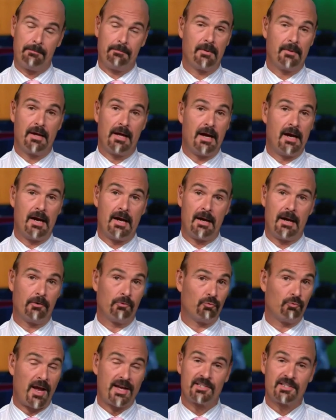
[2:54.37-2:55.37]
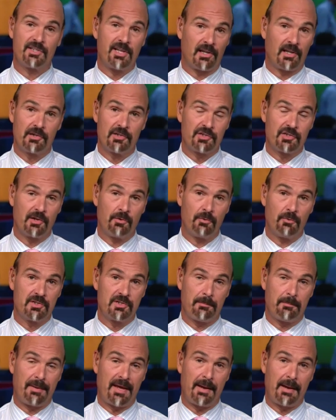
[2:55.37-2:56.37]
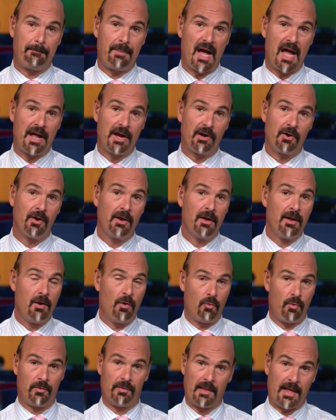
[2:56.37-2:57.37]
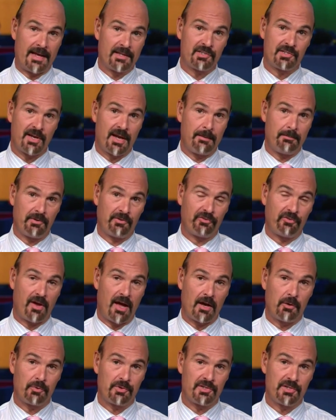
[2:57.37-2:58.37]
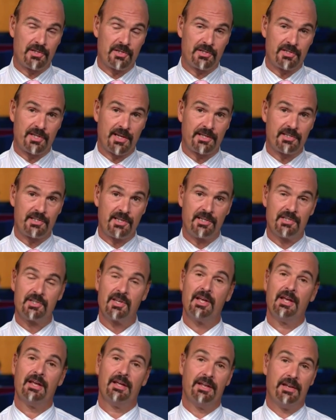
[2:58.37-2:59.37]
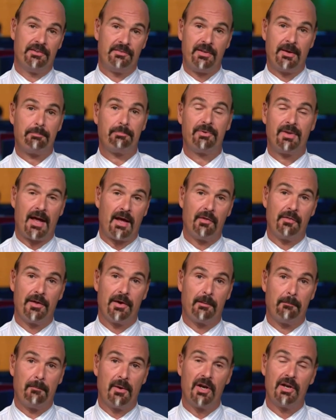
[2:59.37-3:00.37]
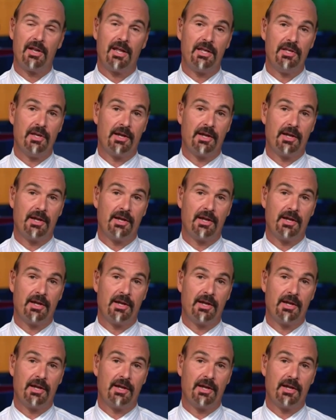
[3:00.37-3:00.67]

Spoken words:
Yep. Rex Tillerson was a big buyer. Last time the stock was in the 60s, it dipped down there Monday.